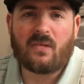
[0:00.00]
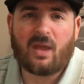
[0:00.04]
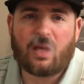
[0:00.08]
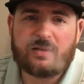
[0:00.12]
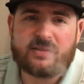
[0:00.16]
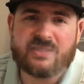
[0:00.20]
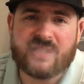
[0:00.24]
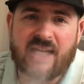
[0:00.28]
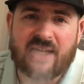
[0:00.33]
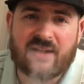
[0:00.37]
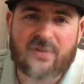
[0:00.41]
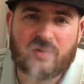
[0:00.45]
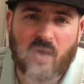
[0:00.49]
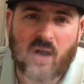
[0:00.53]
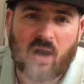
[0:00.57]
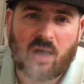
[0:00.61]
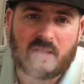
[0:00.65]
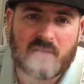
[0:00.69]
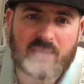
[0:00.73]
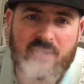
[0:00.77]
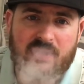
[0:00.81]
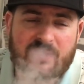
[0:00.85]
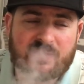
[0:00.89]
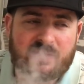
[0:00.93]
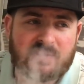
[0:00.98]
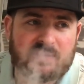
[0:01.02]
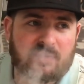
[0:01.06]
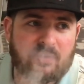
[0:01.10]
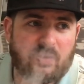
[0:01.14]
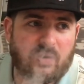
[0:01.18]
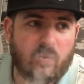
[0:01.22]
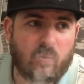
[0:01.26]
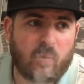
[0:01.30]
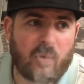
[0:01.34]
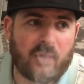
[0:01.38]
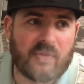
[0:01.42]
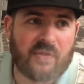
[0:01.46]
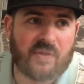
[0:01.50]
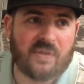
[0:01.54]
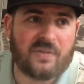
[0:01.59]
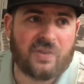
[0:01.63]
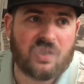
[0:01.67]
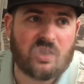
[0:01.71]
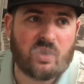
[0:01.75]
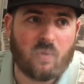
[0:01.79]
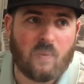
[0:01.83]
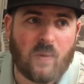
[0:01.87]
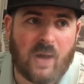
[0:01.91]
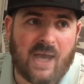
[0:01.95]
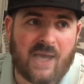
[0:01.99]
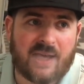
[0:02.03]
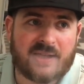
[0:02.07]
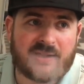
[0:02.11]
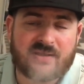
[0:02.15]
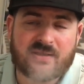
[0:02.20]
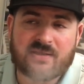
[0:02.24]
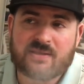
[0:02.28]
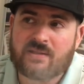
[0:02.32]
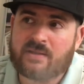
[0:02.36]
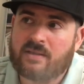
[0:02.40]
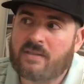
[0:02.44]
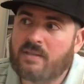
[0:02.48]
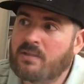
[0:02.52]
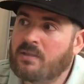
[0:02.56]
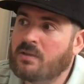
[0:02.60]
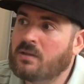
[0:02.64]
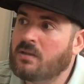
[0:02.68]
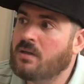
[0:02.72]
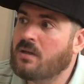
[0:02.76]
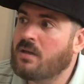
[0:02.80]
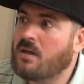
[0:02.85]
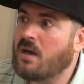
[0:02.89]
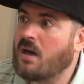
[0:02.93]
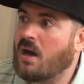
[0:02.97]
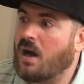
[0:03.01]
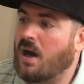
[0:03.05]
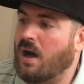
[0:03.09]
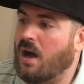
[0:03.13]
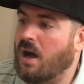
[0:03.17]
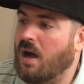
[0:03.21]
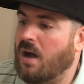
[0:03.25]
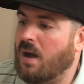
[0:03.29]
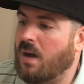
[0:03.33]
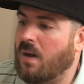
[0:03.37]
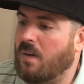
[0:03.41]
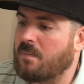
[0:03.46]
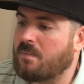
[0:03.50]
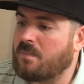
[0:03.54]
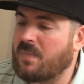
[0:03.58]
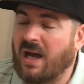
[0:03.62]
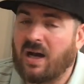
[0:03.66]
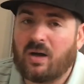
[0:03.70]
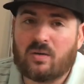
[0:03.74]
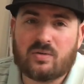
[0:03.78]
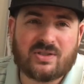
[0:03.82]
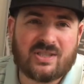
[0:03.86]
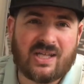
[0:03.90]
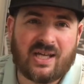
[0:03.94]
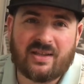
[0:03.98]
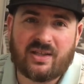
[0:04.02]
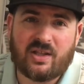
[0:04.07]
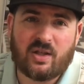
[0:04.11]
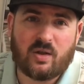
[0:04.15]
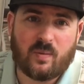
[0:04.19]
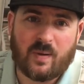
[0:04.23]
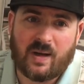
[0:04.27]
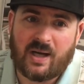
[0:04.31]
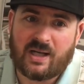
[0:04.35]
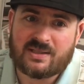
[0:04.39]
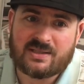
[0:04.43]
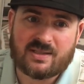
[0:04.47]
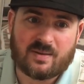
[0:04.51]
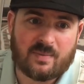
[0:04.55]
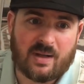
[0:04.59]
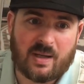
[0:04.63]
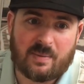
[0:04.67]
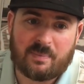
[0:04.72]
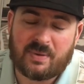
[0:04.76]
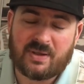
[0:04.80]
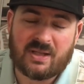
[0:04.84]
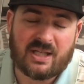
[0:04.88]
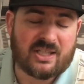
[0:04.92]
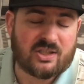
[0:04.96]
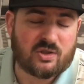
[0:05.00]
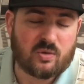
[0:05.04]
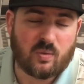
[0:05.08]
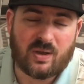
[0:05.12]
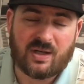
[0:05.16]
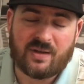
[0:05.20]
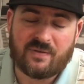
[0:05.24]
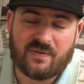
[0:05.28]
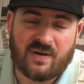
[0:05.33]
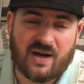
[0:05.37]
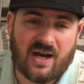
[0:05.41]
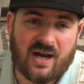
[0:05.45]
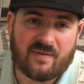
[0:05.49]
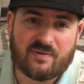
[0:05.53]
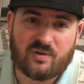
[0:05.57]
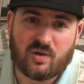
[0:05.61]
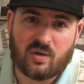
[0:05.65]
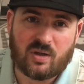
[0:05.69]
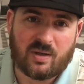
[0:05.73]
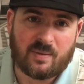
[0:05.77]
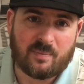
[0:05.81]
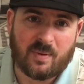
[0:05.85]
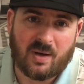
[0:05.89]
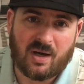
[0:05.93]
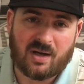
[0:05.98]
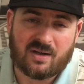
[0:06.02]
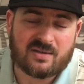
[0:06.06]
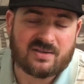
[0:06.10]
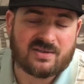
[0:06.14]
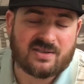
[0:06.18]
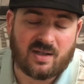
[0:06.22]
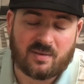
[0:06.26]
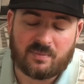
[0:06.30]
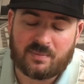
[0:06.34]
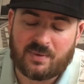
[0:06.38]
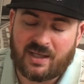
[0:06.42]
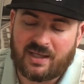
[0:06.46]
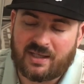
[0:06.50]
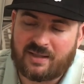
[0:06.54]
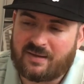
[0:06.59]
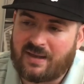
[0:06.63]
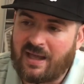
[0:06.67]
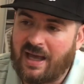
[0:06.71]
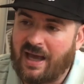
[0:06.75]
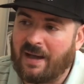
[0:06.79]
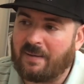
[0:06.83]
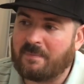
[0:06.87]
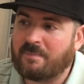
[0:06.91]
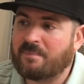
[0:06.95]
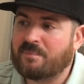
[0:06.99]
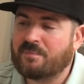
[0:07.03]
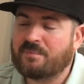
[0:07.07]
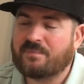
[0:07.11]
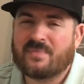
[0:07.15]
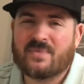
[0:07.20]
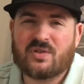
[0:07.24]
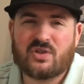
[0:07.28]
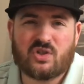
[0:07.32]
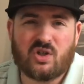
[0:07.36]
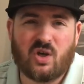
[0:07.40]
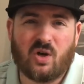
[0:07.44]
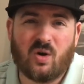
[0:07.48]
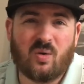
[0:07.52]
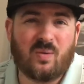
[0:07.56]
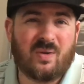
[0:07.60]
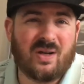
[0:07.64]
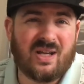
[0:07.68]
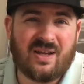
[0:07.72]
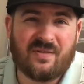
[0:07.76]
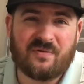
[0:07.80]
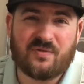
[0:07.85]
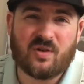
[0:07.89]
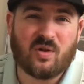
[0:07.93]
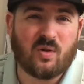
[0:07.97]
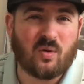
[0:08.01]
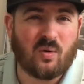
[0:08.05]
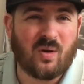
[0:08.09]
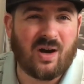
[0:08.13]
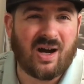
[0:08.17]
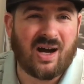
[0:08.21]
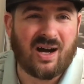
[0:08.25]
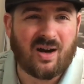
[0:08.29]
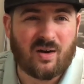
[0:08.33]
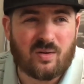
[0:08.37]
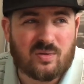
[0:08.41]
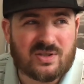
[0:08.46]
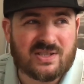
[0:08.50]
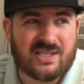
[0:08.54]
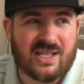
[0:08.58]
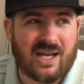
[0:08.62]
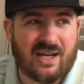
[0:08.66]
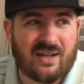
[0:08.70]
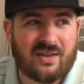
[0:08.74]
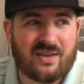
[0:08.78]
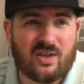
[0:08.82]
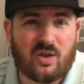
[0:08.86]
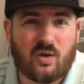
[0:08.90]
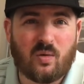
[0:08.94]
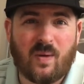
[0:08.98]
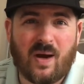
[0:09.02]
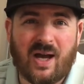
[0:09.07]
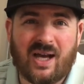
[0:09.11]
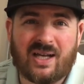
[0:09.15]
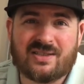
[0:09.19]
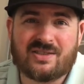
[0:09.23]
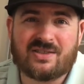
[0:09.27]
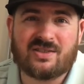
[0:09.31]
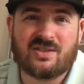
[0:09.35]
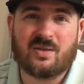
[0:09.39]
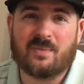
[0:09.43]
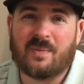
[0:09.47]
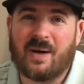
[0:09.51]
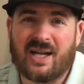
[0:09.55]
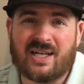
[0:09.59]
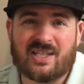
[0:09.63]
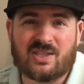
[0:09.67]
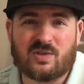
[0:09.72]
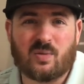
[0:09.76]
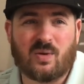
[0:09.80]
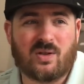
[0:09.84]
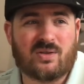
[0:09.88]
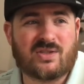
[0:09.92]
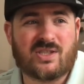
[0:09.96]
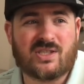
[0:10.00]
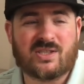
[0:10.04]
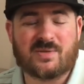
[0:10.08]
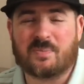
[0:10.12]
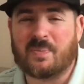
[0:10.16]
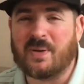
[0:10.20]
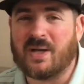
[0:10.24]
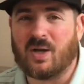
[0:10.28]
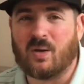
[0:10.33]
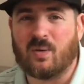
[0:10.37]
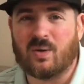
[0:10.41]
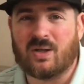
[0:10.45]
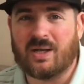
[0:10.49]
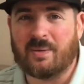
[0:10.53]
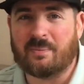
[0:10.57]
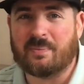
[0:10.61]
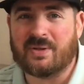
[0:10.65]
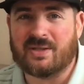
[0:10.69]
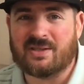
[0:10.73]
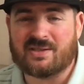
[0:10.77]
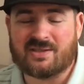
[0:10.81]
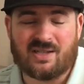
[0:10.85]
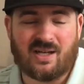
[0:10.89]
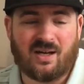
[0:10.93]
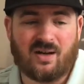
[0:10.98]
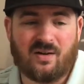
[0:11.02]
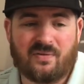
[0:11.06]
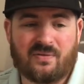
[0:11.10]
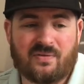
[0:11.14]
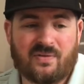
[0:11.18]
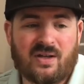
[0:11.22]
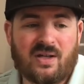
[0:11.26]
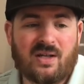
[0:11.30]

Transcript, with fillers: ten dollars within the U.S. Um, outside the U.S., it might be like 25, 30 bucks, something like that. So if you're outside of the U.S., you might as well just pick one up yourself.